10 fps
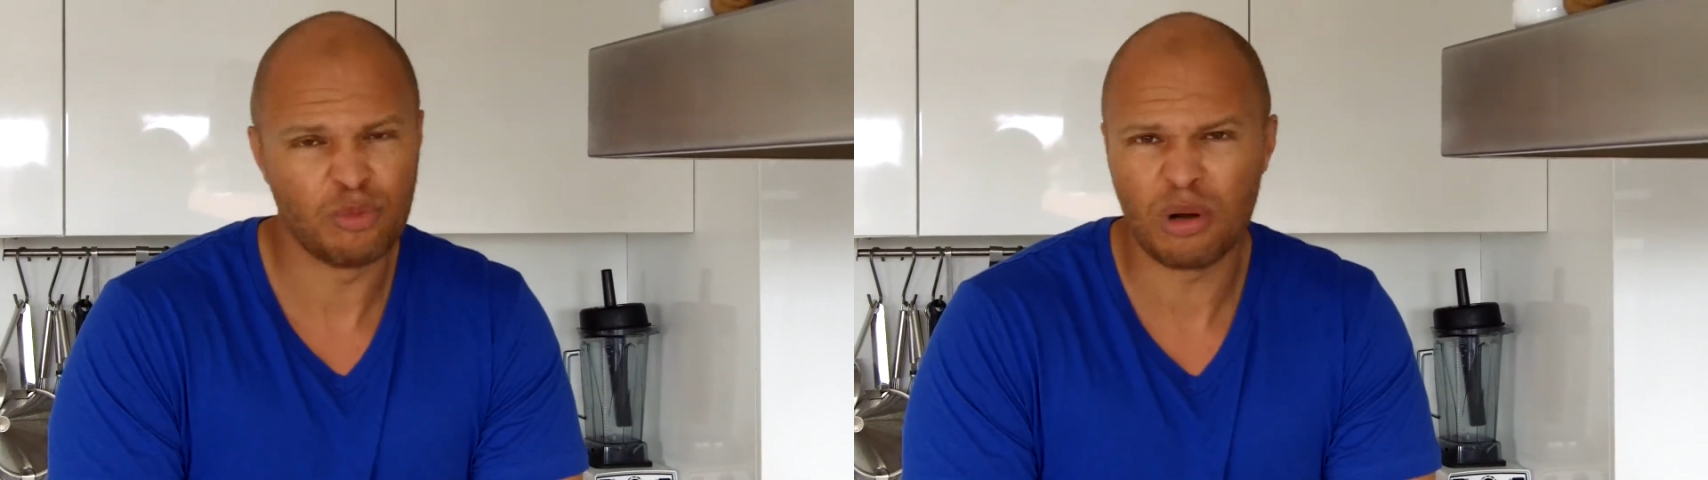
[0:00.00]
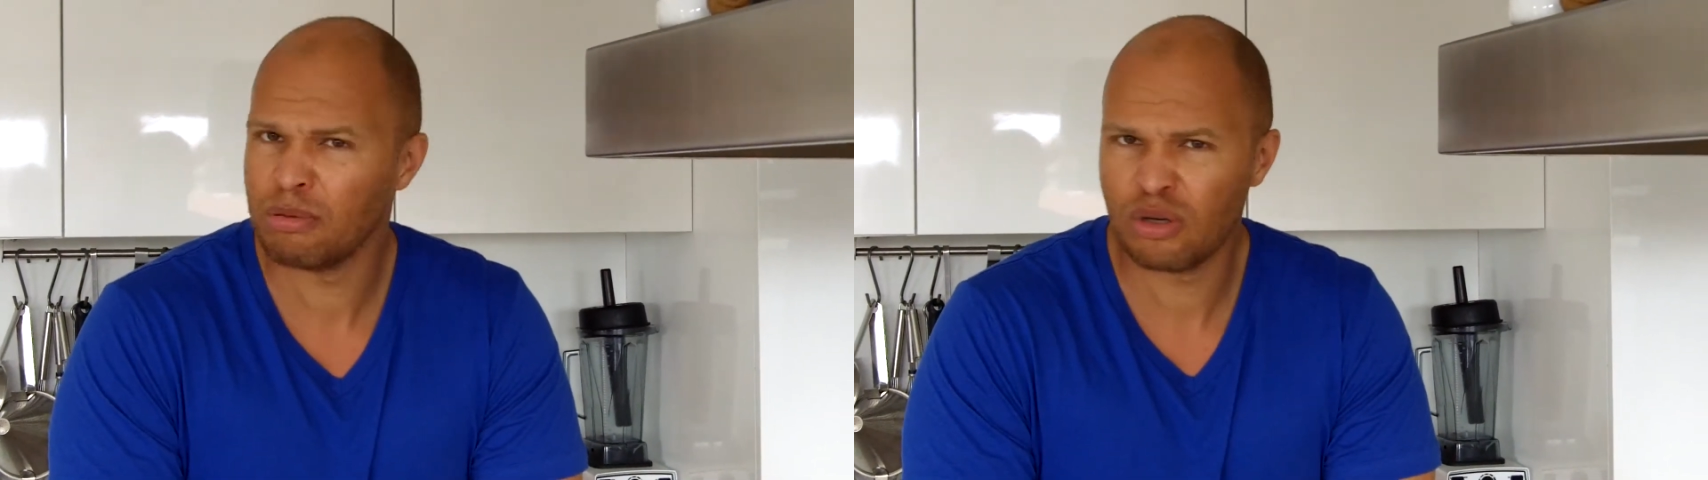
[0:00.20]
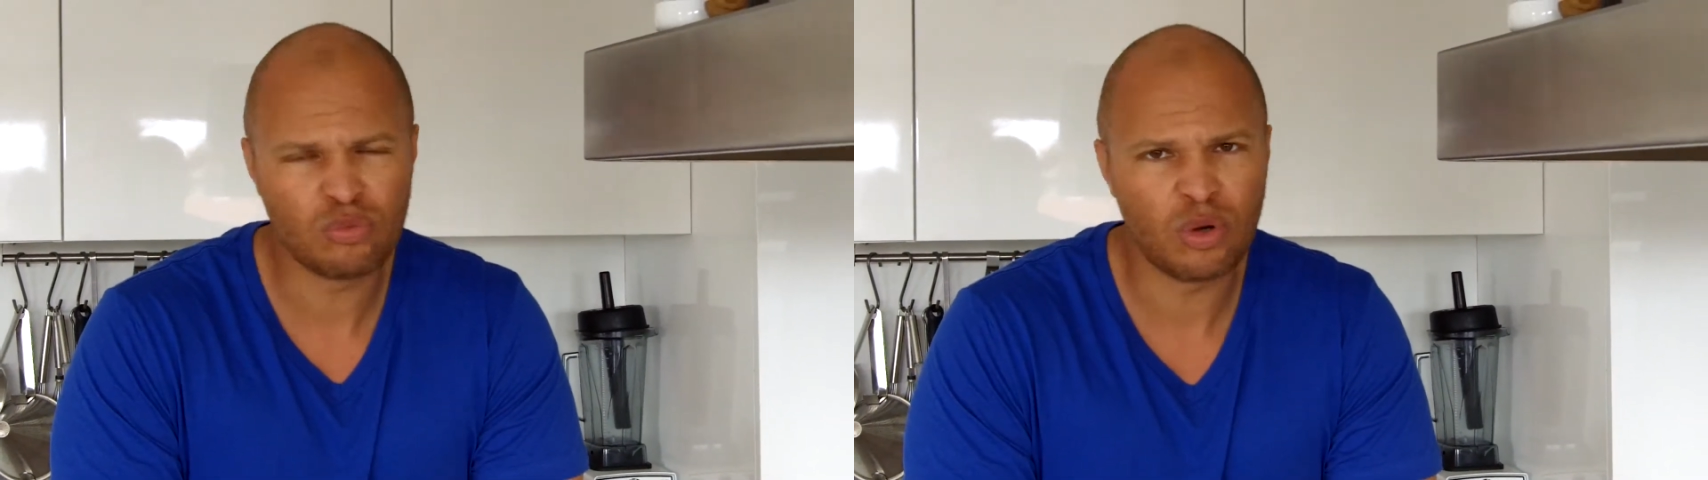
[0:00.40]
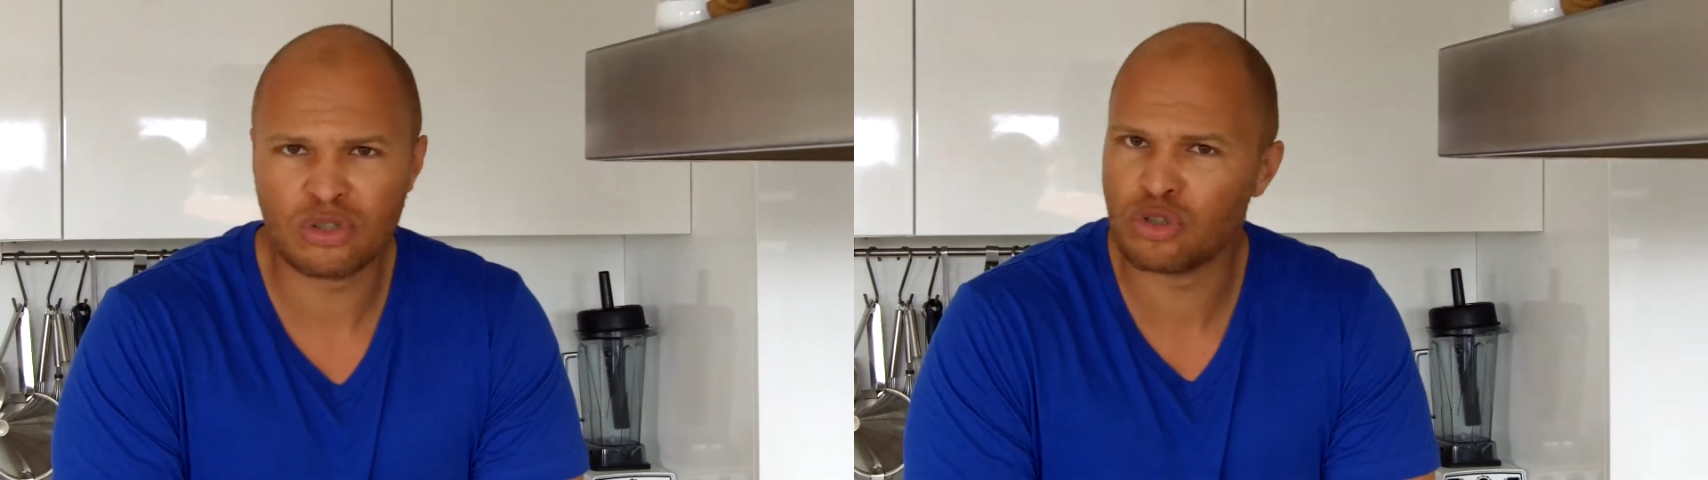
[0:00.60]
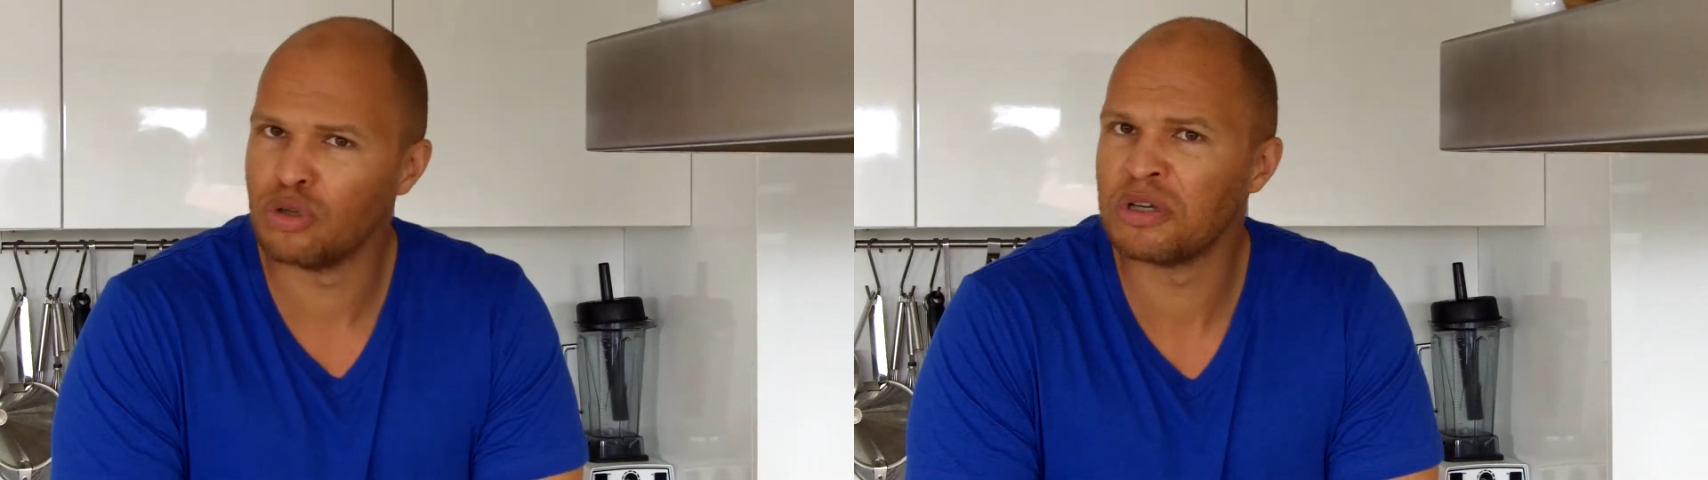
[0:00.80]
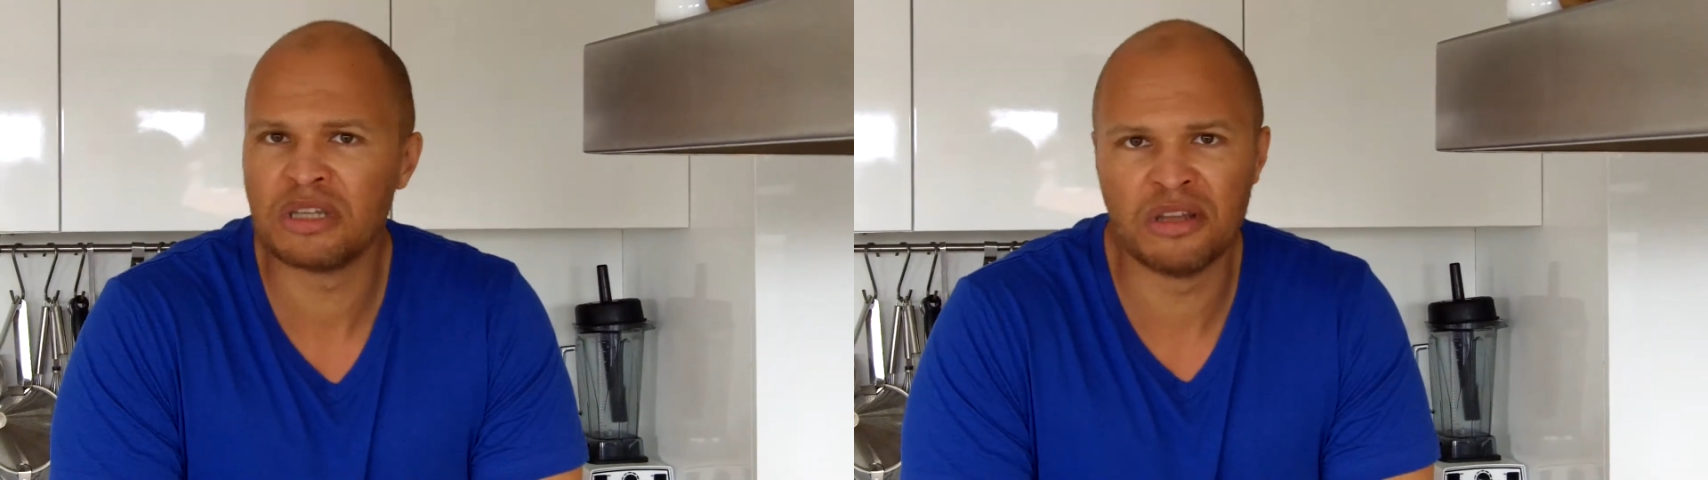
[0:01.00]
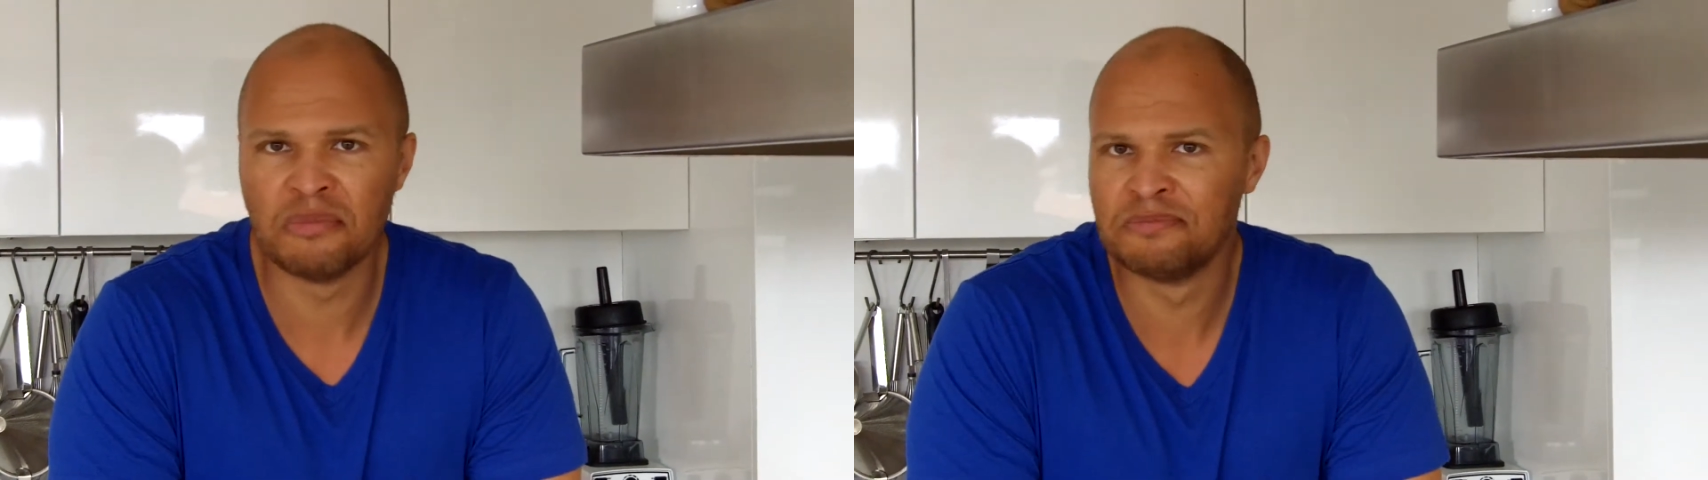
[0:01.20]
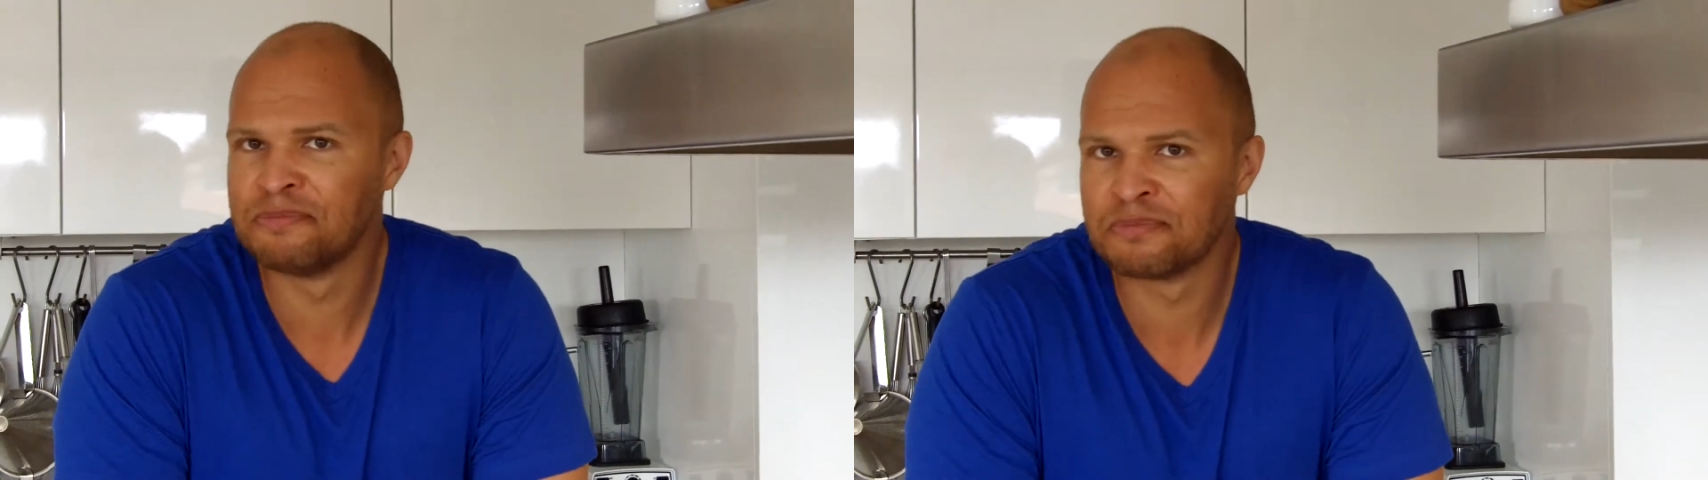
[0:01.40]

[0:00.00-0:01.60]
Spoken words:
You probably don't want to look at the